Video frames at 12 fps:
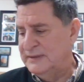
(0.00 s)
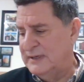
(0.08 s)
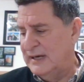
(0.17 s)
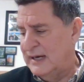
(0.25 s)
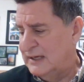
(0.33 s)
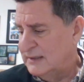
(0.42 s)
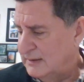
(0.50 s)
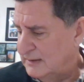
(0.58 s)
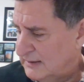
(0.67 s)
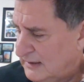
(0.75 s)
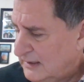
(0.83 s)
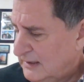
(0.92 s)
in God
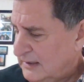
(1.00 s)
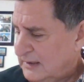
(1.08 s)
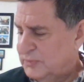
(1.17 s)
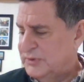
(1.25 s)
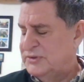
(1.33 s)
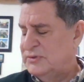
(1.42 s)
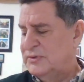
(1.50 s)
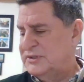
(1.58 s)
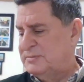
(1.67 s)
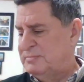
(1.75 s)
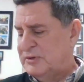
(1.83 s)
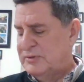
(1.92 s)
when you
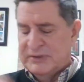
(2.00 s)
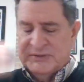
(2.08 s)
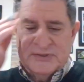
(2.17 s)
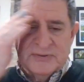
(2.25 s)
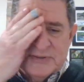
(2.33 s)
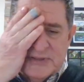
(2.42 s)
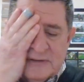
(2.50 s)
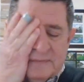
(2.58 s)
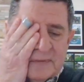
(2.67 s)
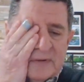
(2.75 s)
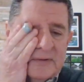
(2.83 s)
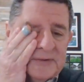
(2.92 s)
experience those
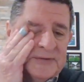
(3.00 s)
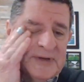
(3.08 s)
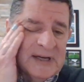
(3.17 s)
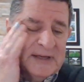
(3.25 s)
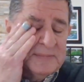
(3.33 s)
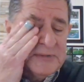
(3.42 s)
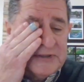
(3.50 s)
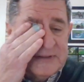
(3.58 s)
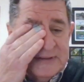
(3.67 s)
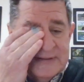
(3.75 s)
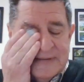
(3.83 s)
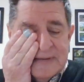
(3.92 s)
difficult
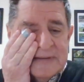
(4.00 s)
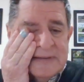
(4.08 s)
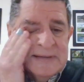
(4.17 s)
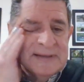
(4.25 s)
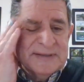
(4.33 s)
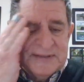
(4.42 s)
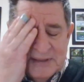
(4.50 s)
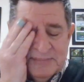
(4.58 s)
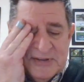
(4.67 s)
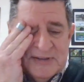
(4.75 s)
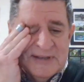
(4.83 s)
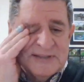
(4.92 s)
times.
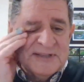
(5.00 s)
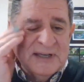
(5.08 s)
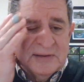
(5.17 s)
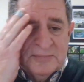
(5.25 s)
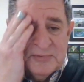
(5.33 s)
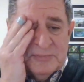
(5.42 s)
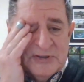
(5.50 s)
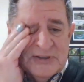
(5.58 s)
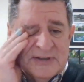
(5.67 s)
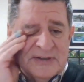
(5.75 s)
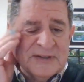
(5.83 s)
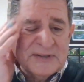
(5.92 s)
Something that's helped
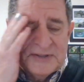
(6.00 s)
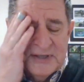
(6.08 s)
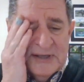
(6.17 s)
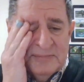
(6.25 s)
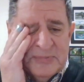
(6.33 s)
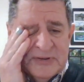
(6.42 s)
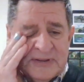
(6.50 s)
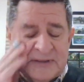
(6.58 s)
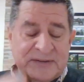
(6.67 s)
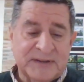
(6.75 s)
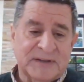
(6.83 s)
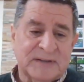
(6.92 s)
me, an example,
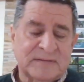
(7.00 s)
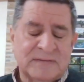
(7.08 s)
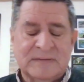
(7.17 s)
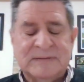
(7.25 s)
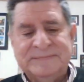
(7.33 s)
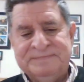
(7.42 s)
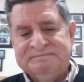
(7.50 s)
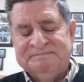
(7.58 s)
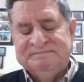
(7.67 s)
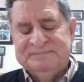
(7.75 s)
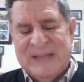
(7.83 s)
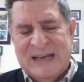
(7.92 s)

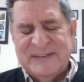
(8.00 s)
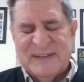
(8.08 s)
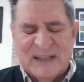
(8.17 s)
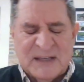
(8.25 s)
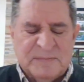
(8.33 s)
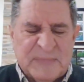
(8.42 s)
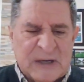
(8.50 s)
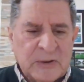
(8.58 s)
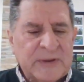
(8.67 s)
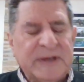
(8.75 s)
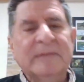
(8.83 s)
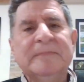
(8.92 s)
I think of
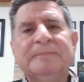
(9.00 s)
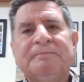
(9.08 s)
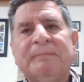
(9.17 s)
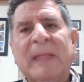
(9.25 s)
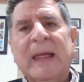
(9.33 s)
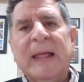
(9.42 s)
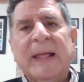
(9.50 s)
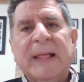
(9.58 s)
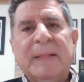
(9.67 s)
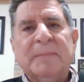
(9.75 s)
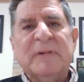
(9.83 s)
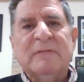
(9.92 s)
Mary.
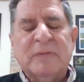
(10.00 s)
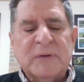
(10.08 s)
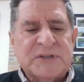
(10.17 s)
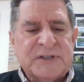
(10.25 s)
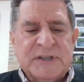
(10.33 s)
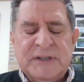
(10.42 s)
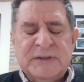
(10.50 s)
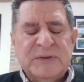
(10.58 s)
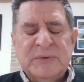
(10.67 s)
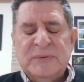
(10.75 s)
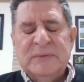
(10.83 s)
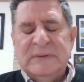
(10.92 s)
Before she
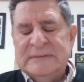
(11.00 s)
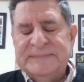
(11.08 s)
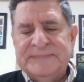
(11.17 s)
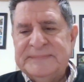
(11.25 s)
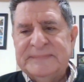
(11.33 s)
knew